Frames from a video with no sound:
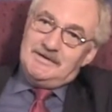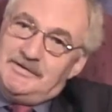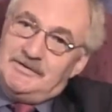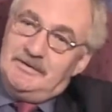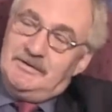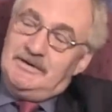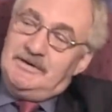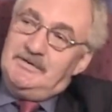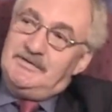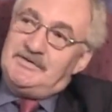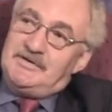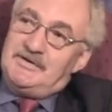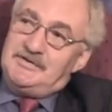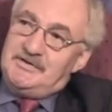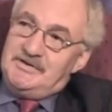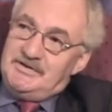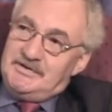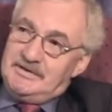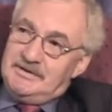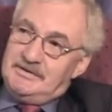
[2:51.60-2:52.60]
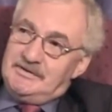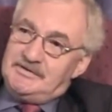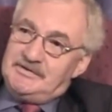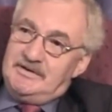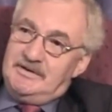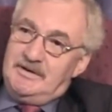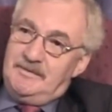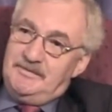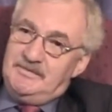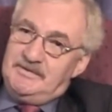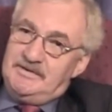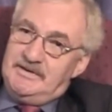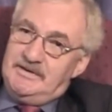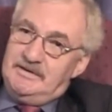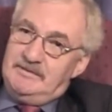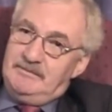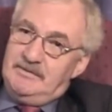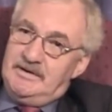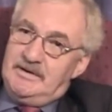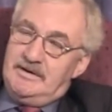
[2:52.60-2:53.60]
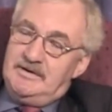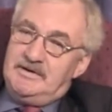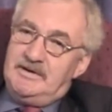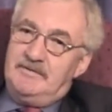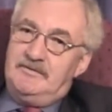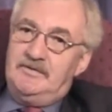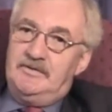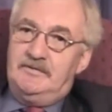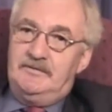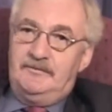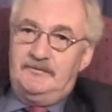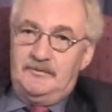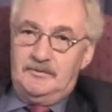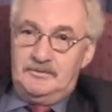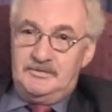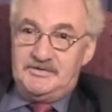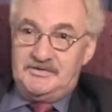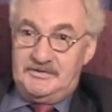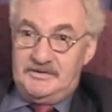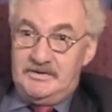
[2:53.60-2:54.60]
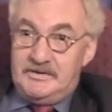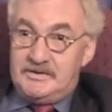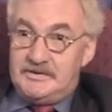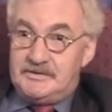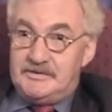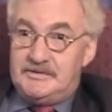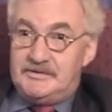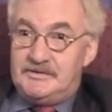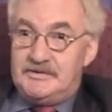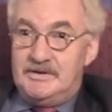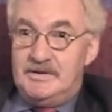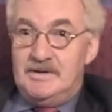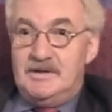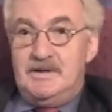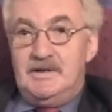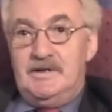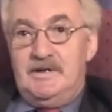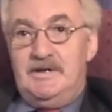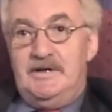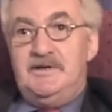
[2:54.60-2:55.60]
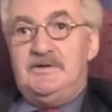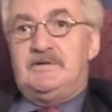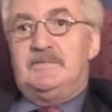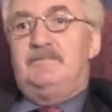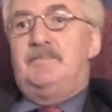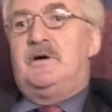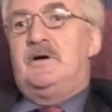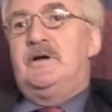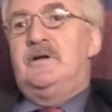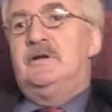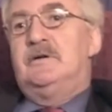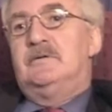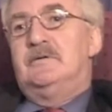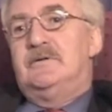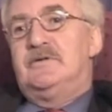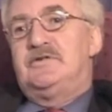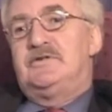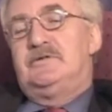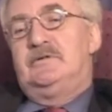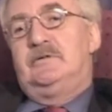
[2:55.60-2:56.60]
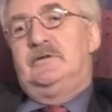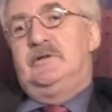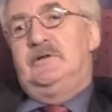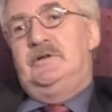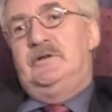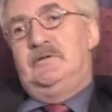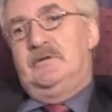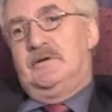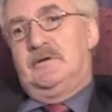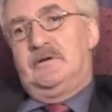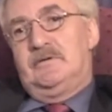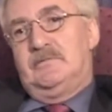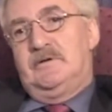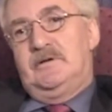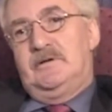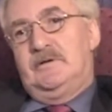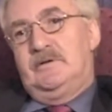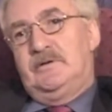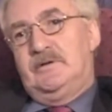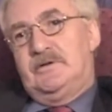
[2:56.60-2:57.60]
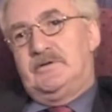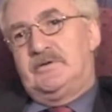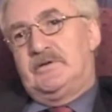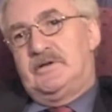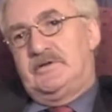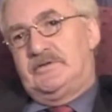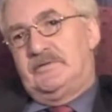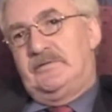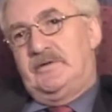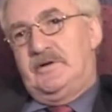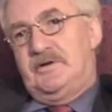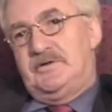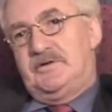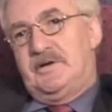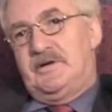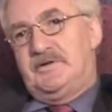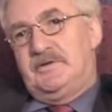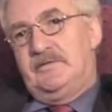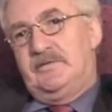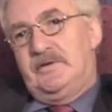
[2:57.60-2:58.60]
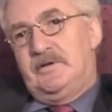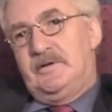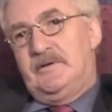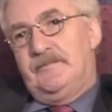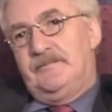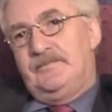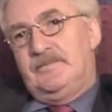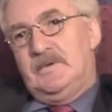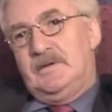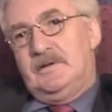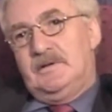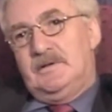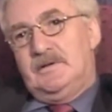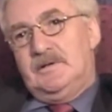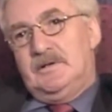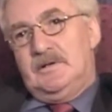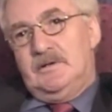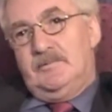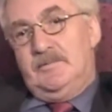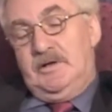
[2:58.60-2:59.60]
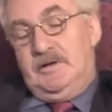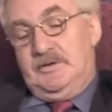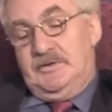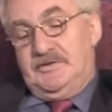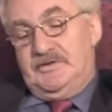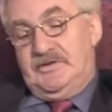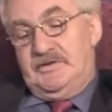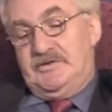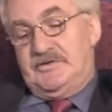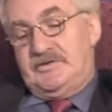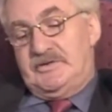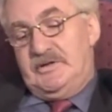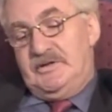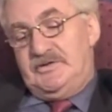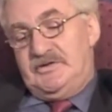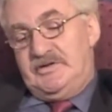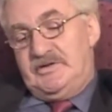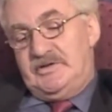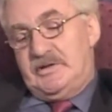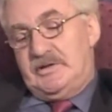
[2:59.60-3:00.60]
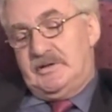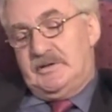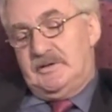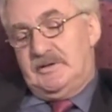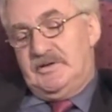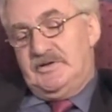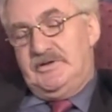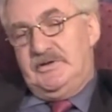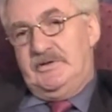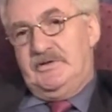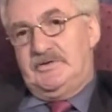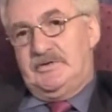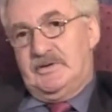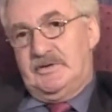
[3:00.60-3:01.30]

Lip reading: So it gives us a chance to update without having to force theaters into buying or installing new hardware. That's a very attractive thing because it's a technology that's